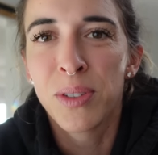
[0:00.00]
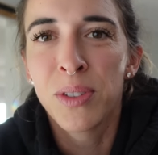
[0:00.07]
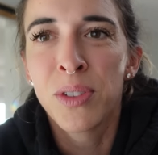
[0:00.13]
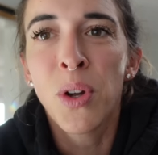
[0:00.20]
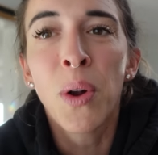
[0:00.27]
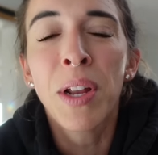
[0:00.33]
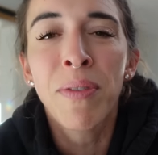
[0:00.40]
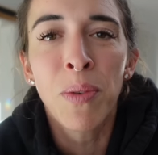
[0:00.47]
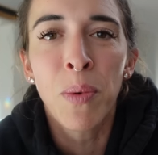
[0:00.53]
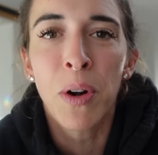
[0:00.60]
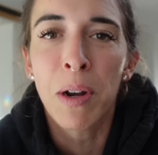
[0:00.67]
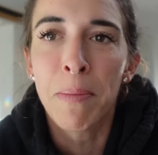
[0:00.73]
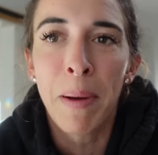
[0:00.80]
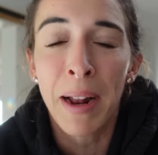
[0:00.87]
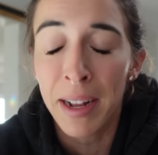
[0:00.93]
Don't even
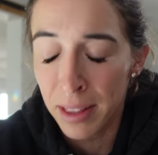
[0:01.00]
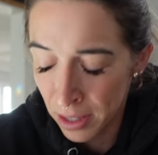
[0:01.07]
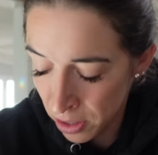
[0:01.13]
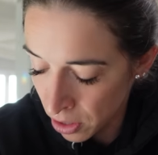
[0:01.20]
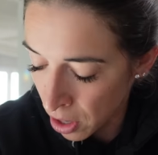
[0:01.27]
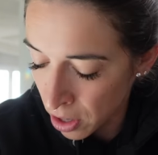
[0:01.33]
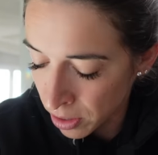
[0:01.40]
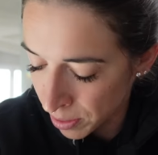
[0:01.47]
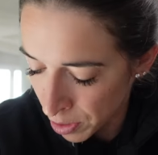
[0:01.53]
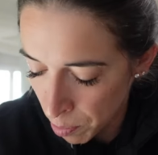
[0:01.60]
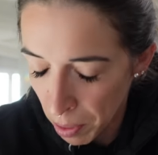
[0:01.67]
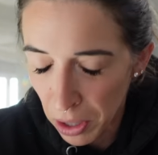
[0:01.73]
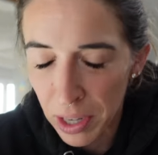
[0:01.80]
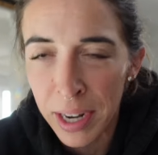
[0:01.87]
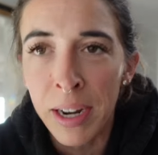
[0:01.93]
worry about it. Little dog, no
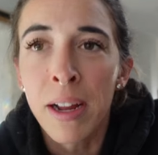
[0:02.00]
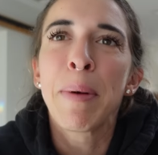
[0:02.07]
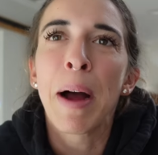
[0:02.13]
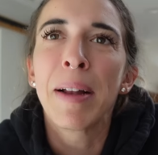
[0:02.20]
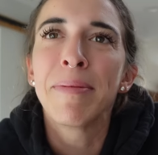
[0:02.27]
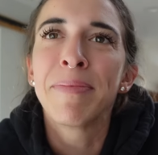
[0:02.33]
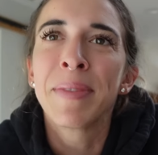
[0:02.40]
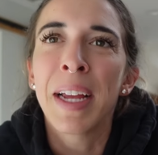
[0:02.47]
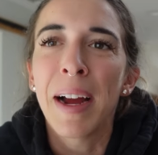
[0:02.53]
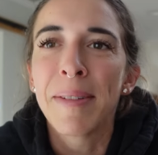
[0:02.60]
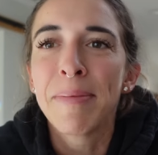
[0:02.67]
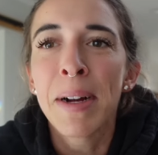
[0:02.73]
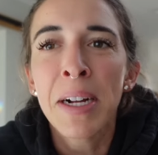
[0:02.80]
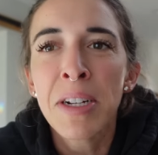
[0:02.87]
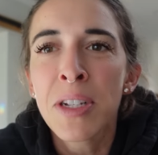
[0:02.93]
barking. But yeah,
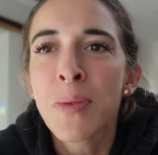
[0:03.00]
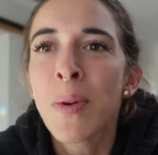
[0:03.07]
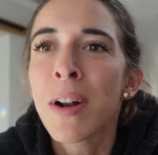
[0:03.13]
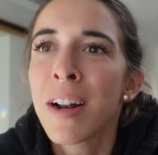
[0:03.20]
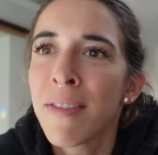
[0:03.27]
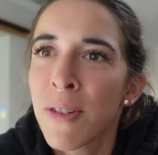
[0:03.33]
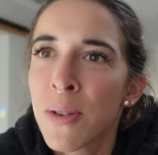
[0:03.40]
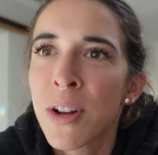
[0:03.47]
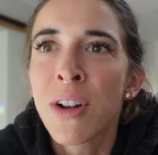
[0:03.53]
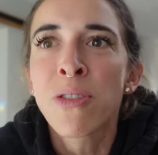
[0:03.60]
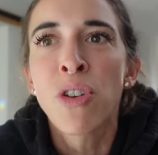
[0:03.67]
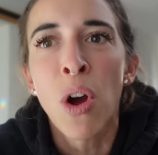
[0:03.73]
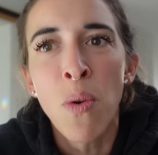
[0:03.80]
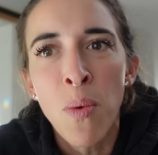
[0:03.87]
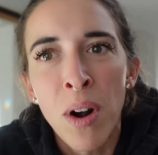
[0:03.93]
I just wanted everyone to know,
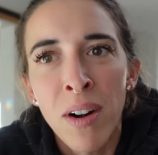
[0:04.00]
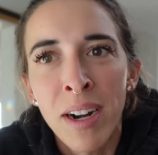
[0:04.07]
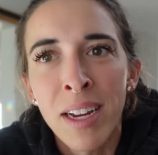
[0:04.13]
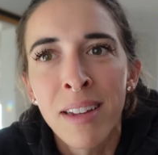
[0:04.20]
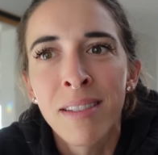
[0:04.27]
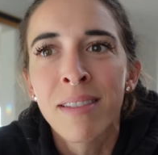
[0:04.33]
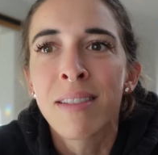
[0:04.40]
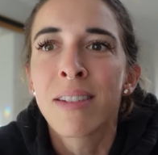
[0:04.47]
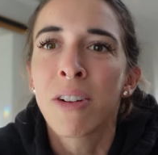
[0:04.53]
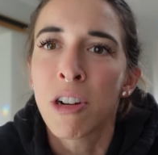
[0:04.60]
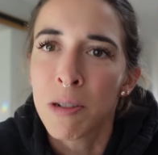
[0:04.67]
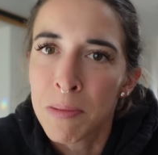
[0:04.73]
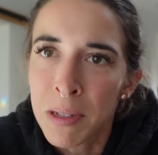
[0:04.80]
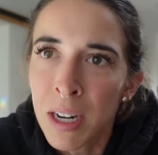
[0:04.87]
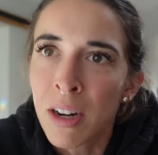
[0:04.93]
don't worry. The
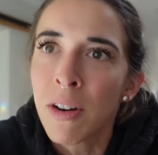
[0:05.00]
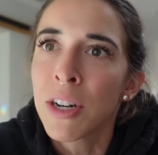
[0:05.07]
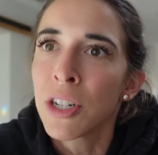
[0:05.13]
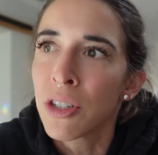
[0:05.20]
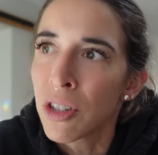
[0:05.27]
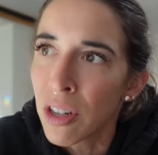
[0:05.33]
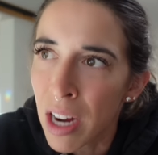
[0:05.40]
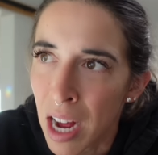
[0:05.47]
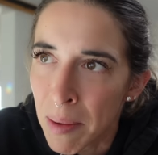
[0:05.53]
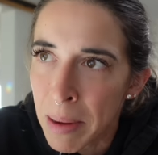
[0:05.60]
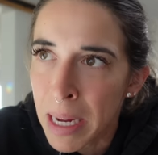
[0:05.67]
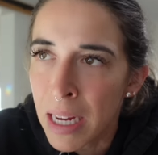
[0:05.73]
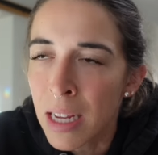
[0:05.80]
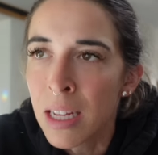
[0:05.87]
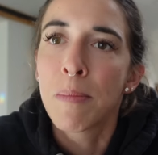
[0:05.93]
Christmas decorations are
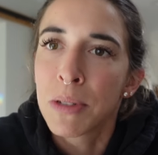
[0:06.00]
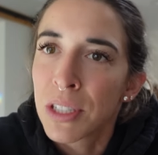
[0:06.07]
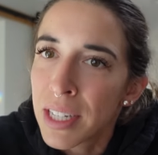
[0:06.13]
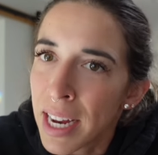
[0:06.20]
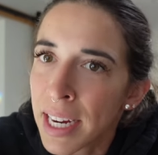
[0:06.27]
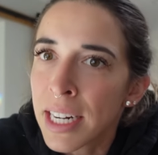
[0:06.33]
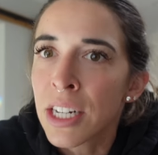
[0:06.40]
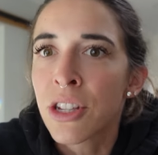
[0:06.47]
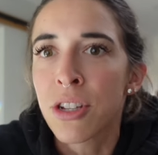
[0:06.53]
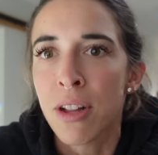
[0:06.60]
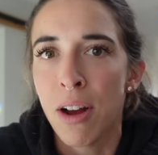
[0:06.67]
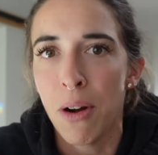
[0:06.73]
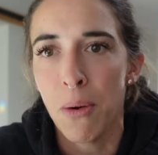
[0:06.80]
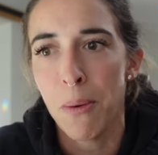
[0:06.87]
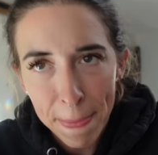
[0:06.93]
coming. Just taking it
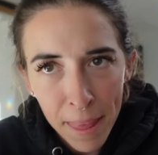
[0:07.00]
slow.